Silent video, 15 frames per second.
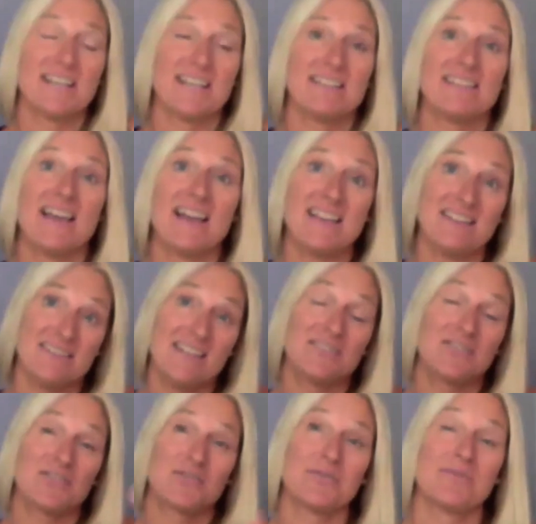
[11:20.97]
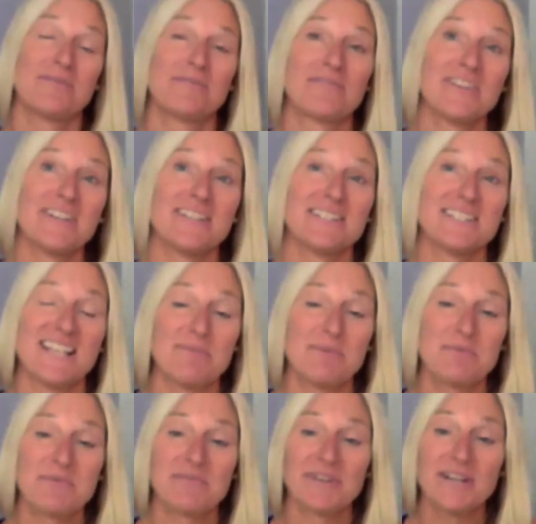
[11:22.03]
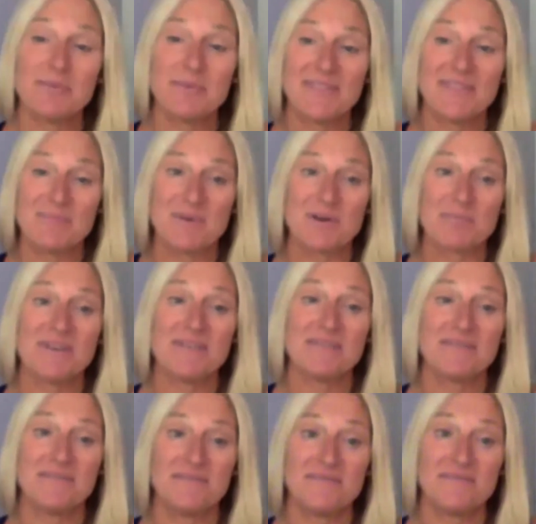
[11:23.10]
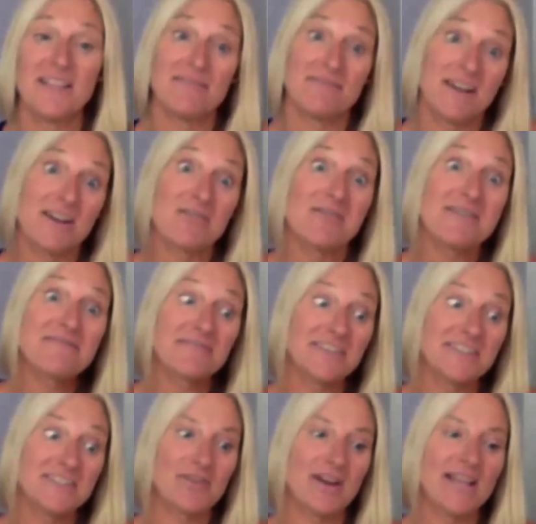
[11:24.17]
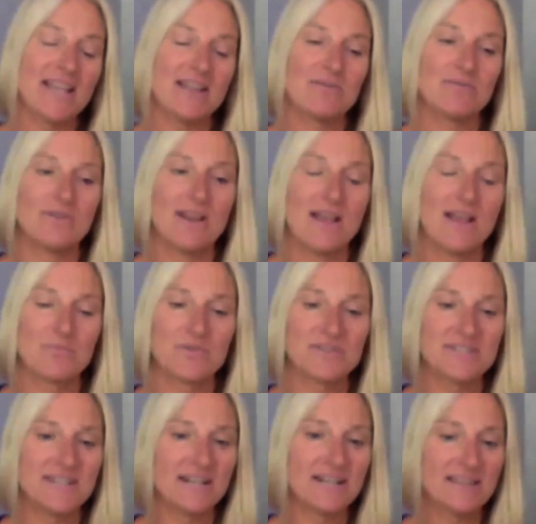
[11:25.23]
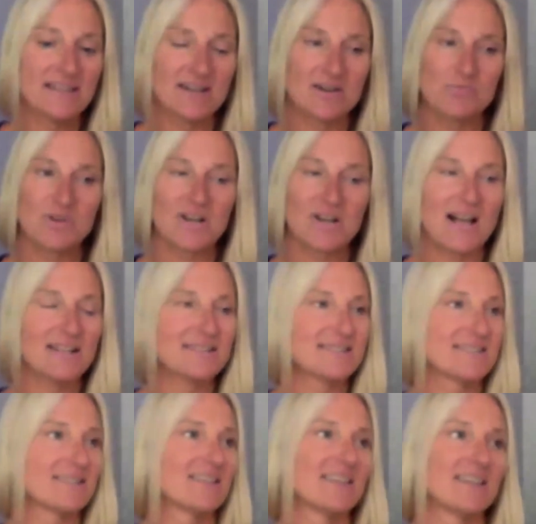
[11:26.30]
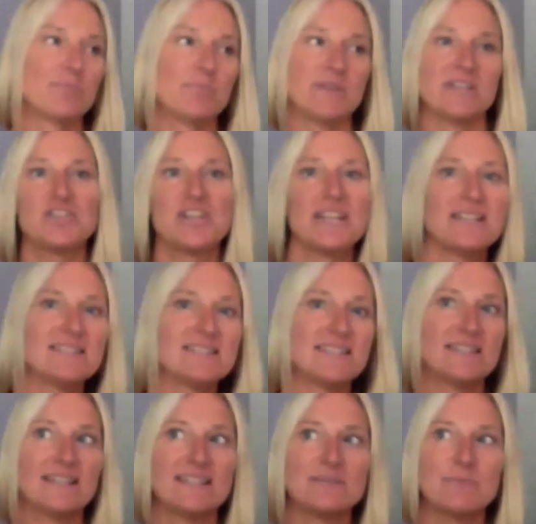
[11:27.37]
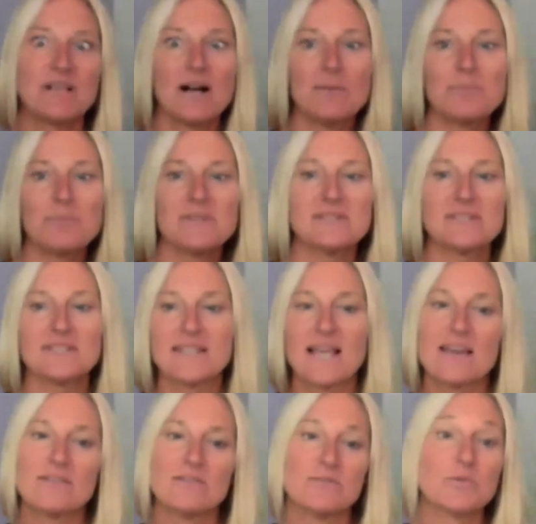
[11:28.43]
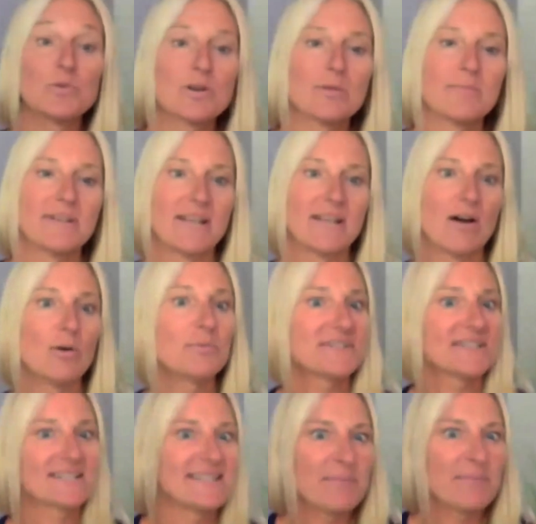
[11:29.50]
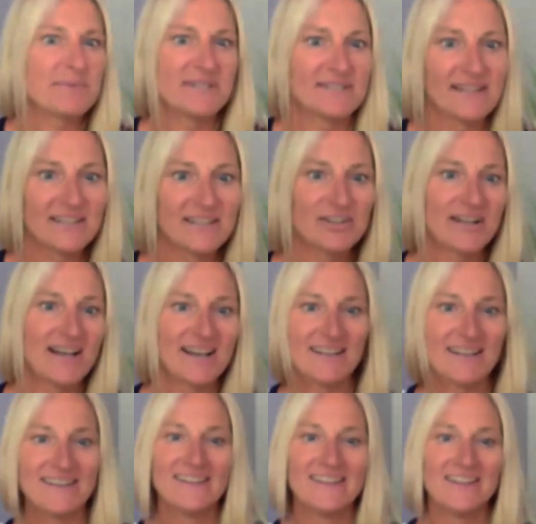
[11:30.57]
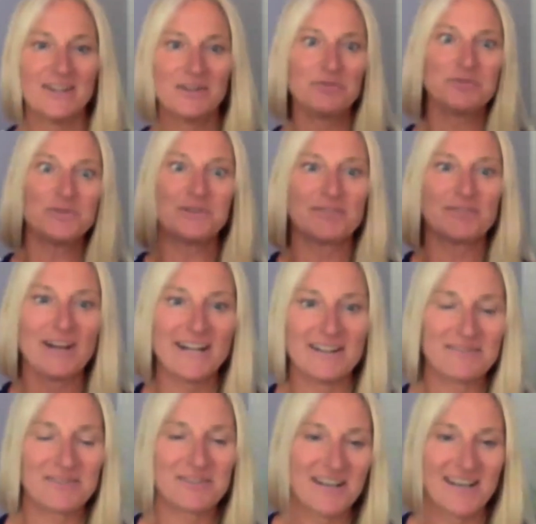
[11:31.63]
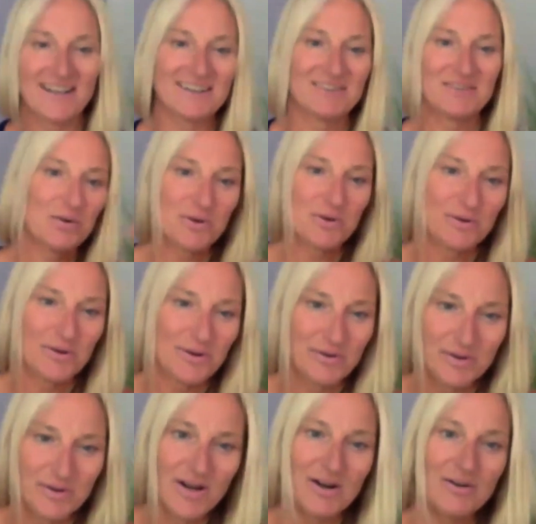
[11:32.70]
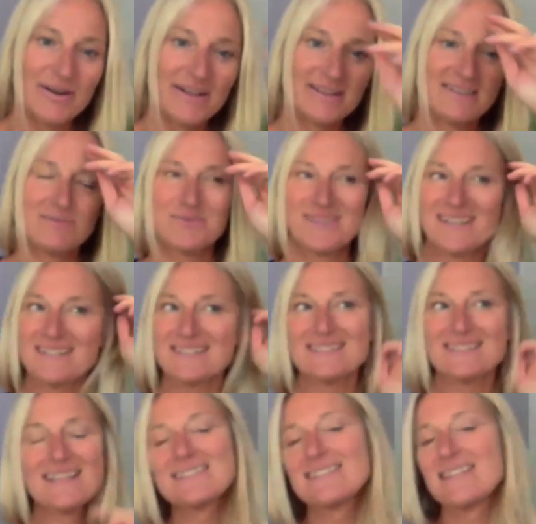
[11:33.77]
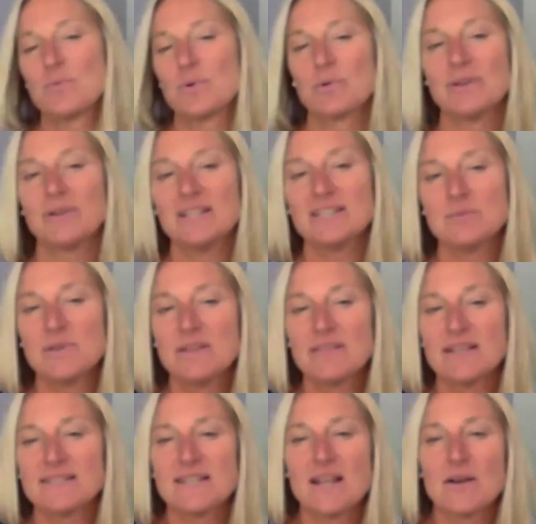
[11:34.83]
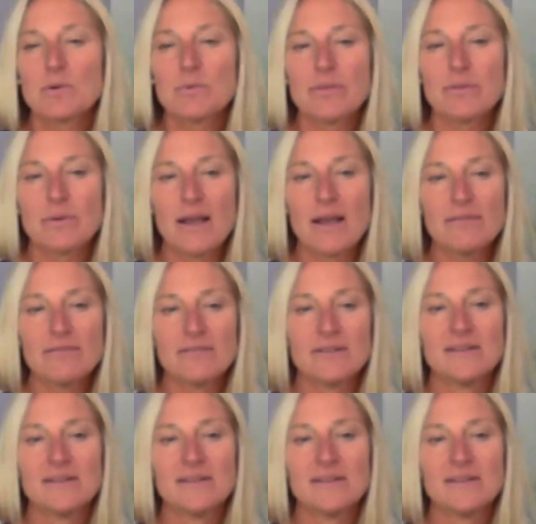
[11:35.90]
in that. It's true. Freeze. I mean, we forget about that part, but flight, fight, or freeze, right? And we're stuck there and we're constantly like being chased. And it's become this societal norm and almost accepted. Like you're not, doing it right if you're not go, go, go, go, go. And but that's not where we need to be. And that's not where we thrive.